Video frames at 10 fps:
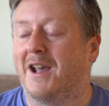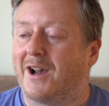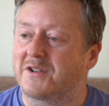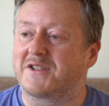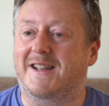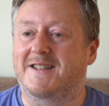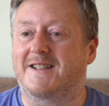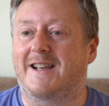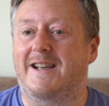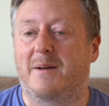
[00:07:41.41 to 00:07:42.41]
On
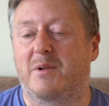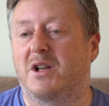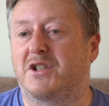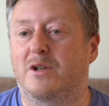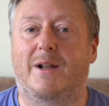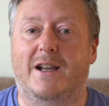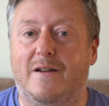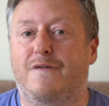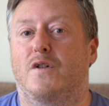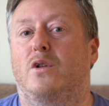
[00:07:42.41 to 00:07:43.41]
Saturday I'm going to do like a
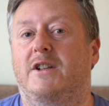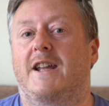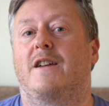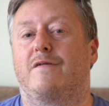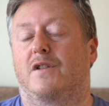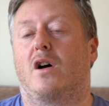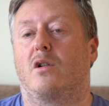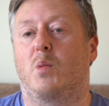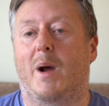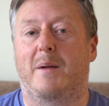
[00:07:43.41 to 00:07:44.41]
full day
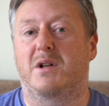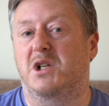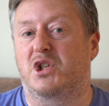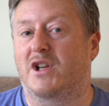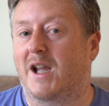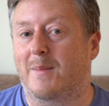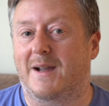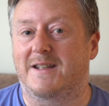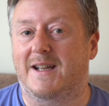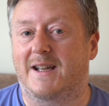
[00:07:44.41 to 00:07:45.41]
vlog where I'm going to share
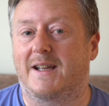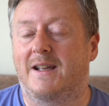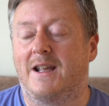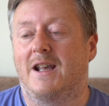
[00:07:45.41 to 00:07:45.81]
my day.